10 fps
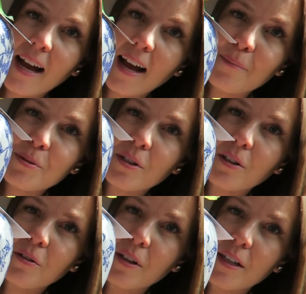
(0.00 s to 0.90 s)

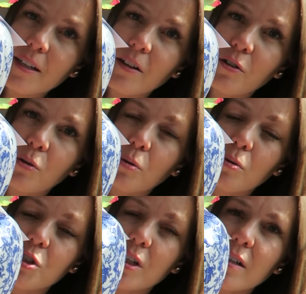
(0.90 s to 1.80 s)
absolutely
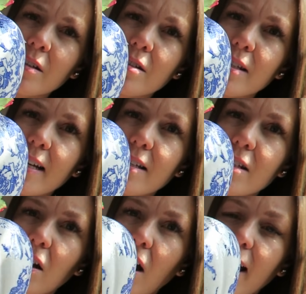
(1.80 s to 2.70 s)
gorgeous. It's
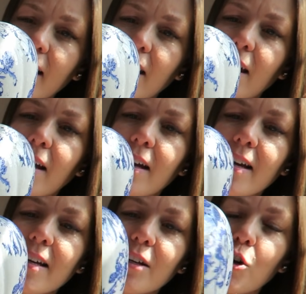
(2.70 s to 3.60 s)
like
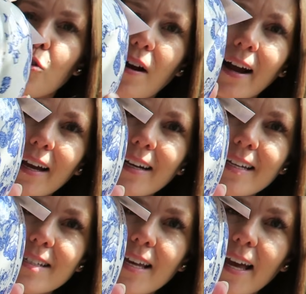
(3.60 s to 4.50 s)

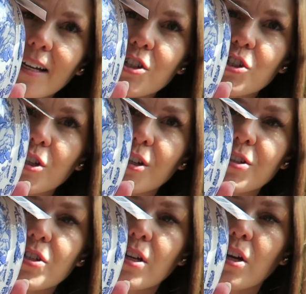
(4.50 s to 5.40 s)
crackly
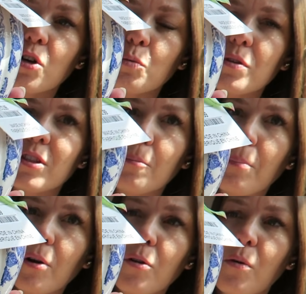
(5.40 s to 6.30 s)
textured with the
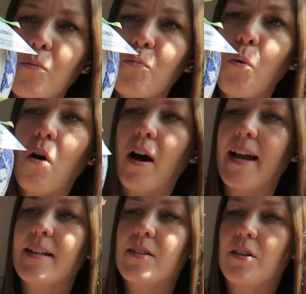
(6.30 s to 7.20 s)
blue and
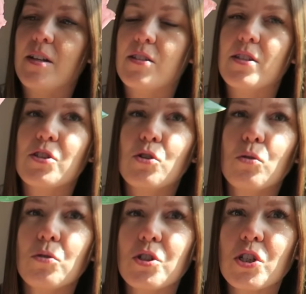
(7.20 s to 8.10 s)
white, and it's this
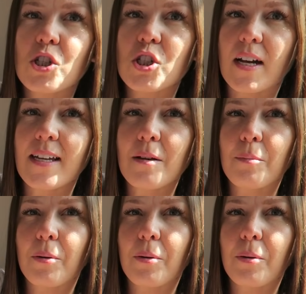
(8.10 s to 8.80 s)
gorgeous shape.